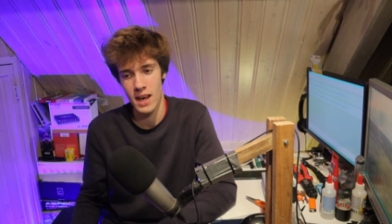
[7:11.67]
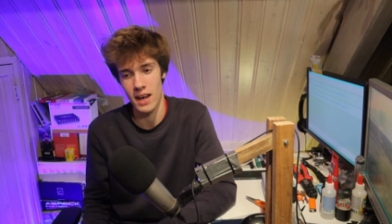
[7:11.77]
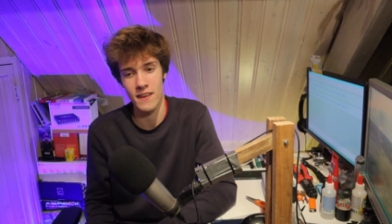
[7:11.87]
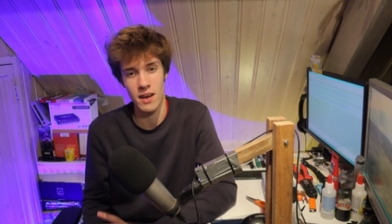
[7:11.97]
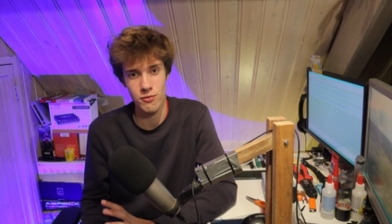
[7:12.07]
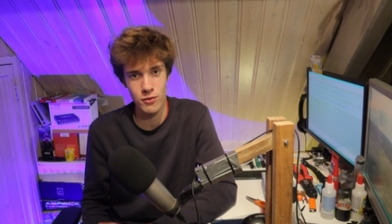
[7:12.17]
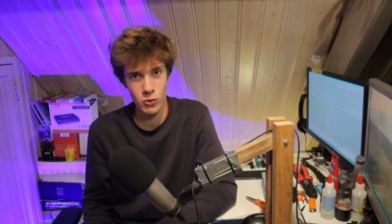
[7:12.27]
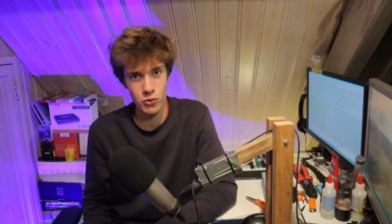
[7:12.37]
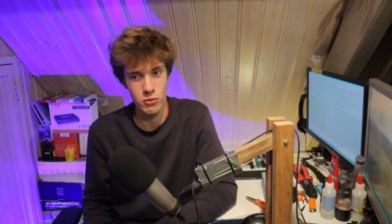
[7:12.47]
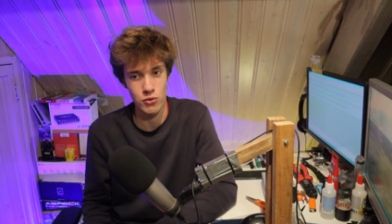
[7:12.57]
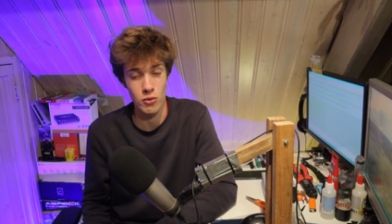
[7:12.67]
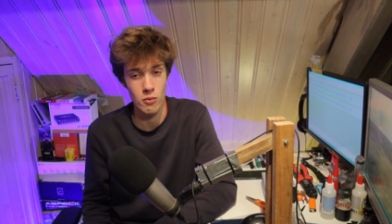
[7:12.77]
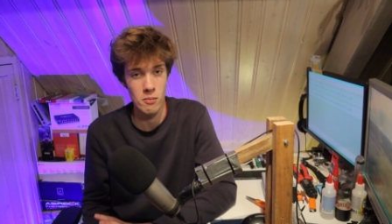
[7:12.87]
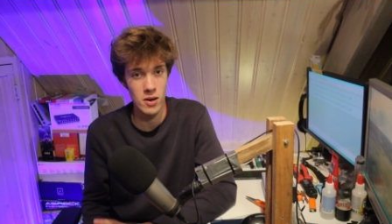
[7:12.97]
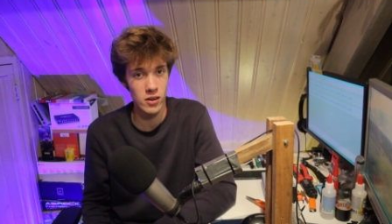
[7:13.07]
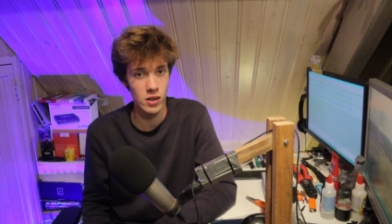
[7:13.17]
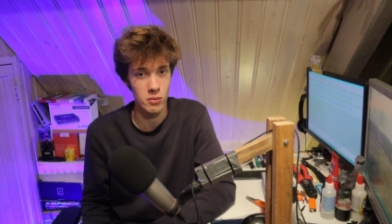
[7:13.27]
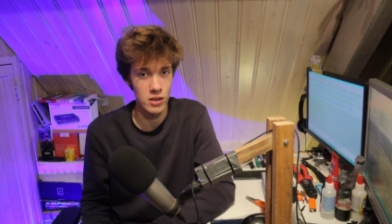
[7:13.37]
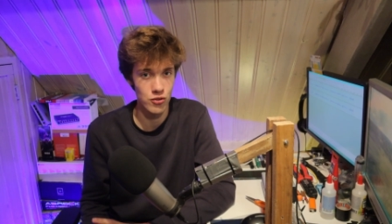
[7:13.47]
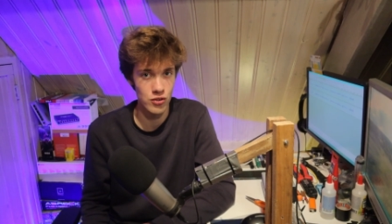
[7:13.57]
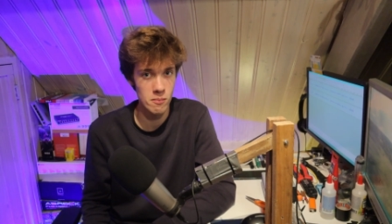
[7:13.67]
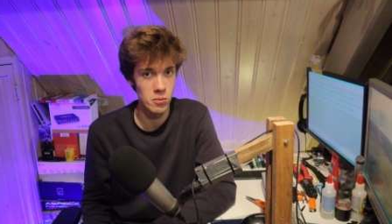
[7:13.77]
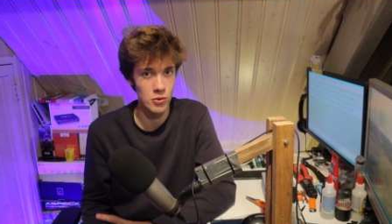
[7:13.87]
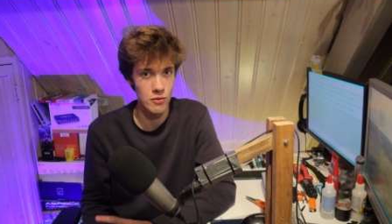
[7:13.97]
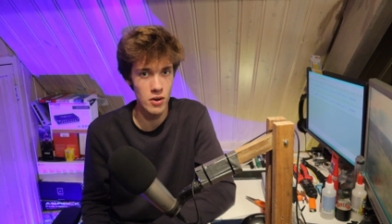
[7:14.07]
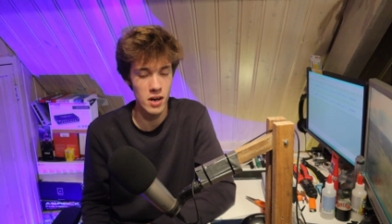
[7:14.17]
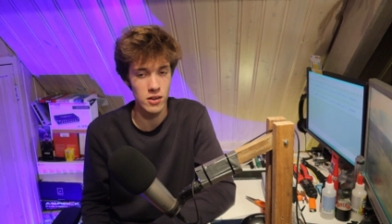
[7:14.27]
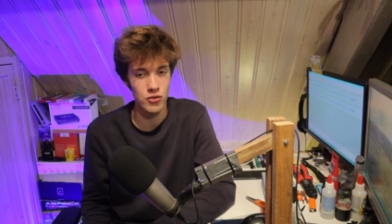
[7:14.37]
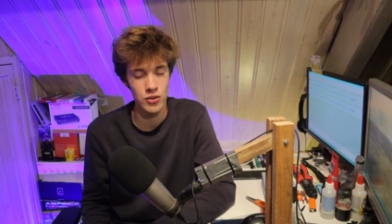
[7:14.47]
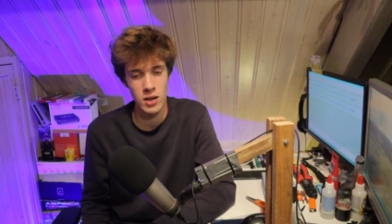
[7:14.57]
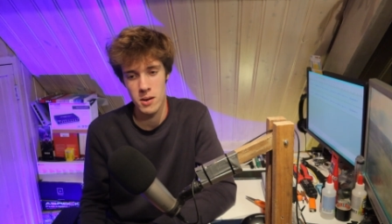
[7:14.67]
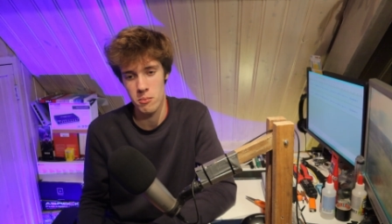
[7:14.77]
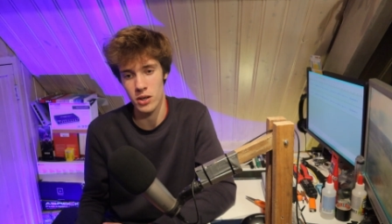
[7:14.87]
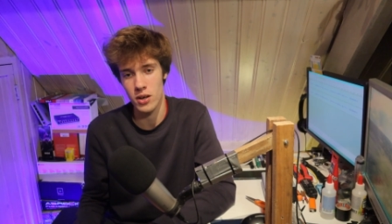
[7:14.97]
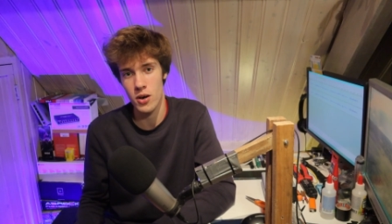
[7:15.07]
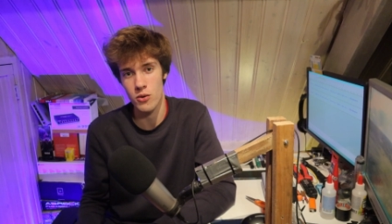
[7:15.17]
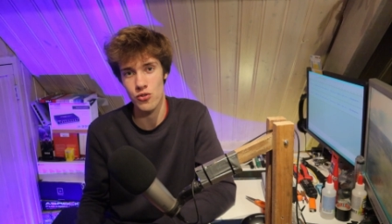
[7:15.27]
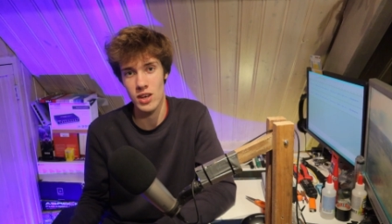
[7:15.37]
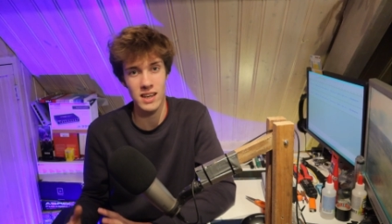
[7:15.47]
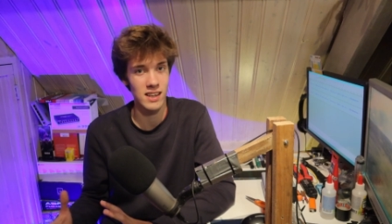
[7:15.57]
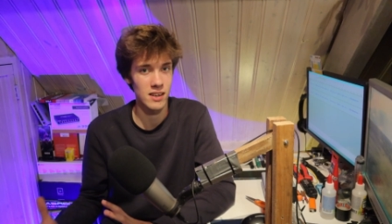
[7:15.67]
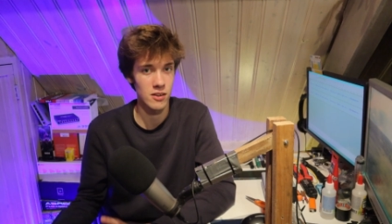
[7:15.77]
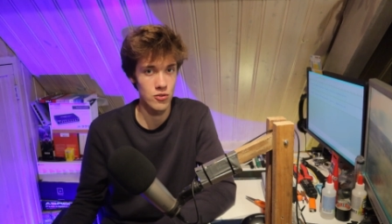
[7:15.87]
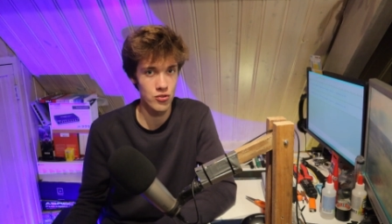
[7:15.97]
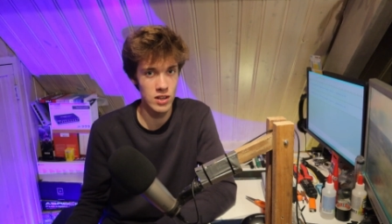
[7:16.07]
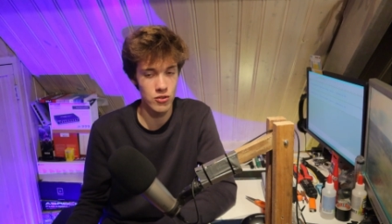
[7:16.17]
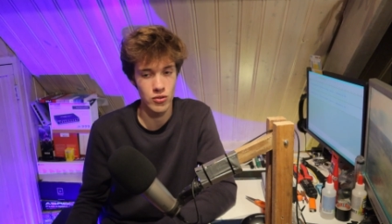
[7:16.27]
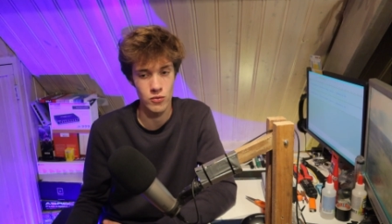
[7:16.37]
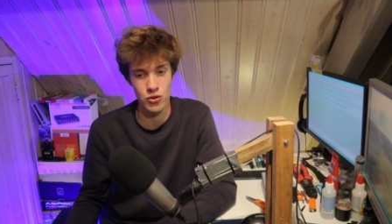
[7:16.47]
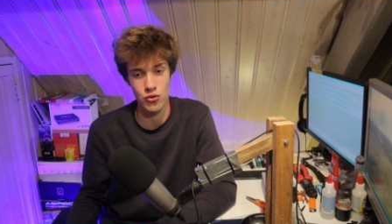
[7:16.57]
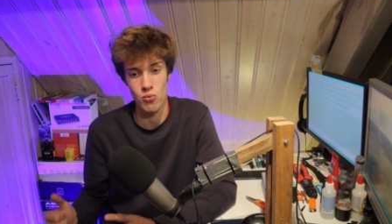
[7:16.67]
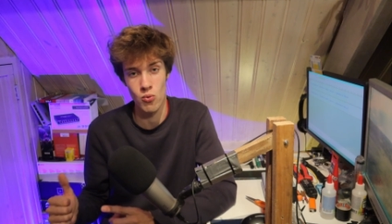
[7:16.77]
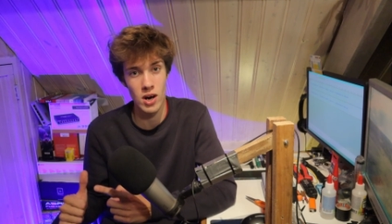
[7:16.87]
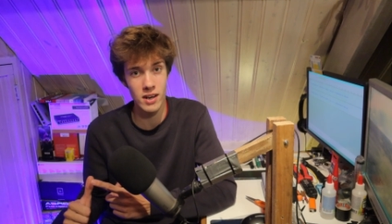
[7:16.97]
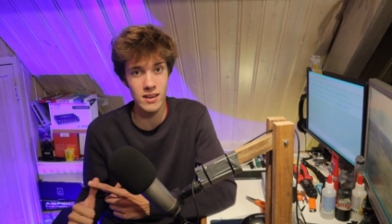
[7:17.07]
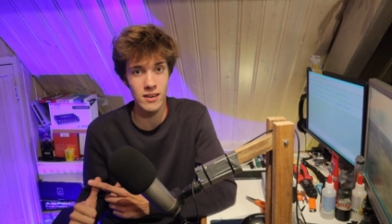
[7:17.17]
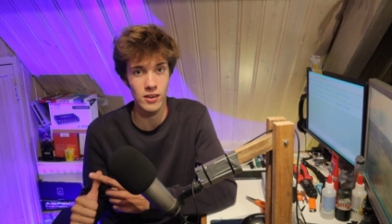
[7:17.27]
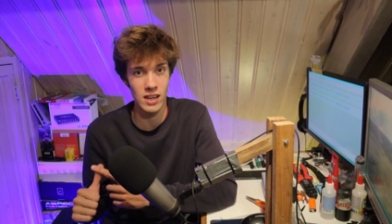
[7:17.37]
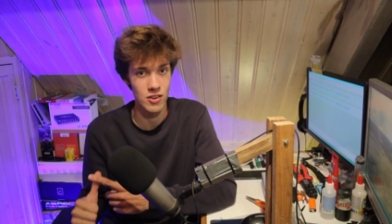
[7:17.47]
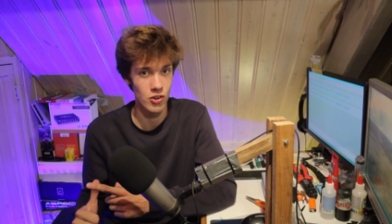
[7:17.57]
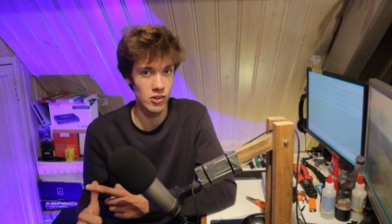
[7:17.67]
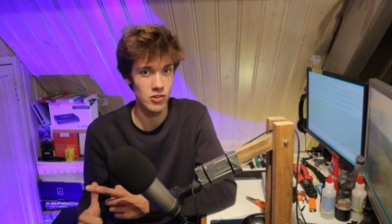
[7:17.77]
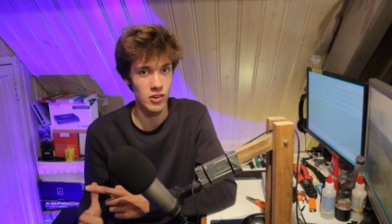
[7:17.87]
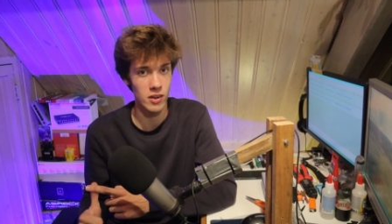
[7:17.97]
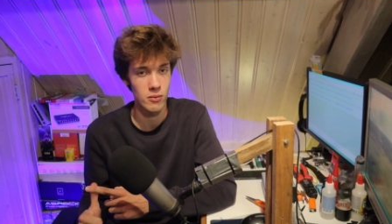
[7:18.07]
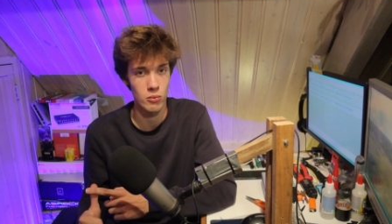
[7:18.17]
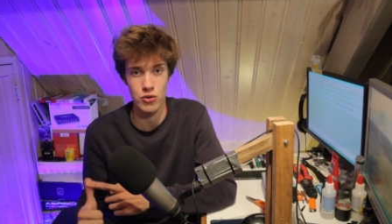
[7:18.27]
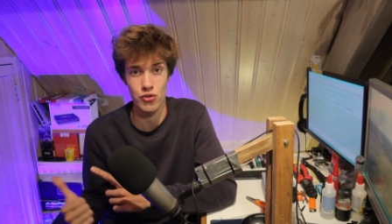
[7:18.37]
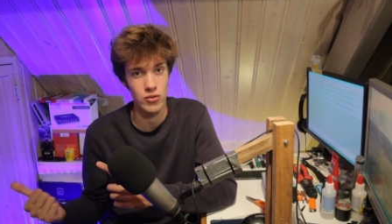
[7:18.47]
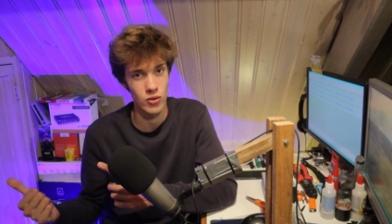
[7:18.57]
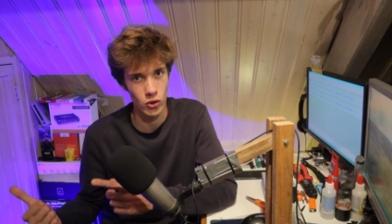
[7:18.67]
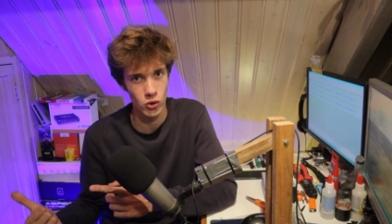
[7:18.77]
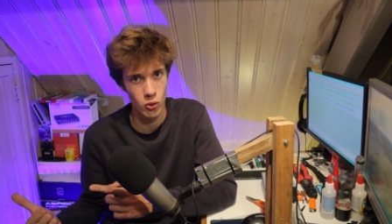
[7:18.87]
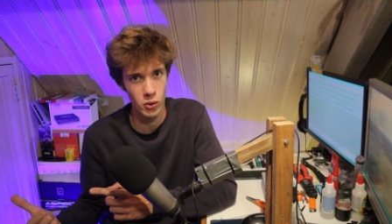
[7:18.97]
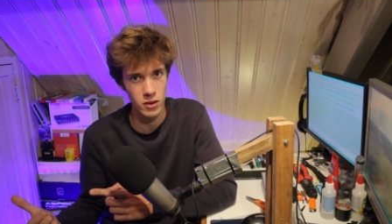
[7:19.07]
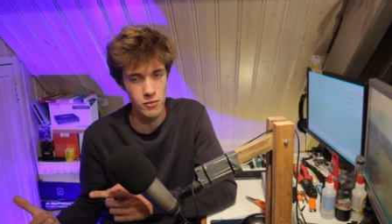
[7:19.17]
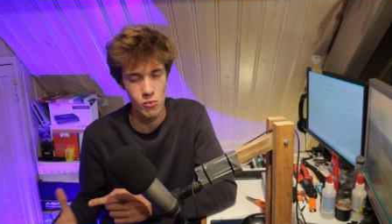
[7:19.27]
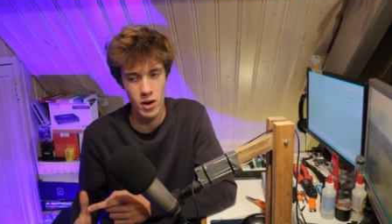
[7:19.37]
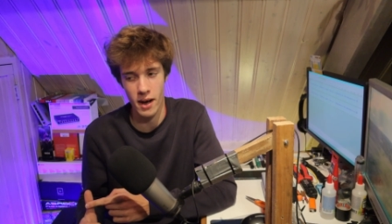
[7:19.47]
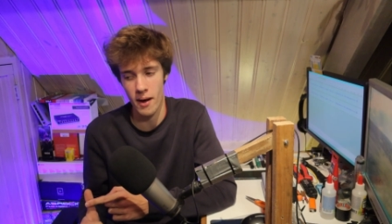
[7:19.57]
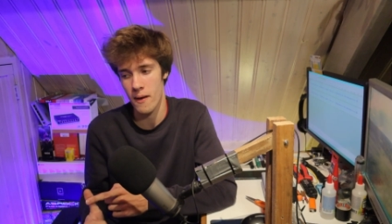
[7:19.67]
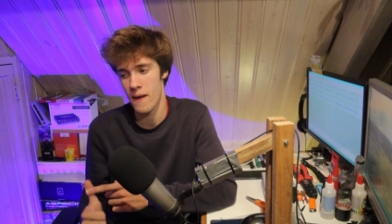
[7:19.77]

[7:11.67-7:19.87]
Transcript: And that filter is a remarkably simple device because it can consist of just one inductor, which is a coil of wire,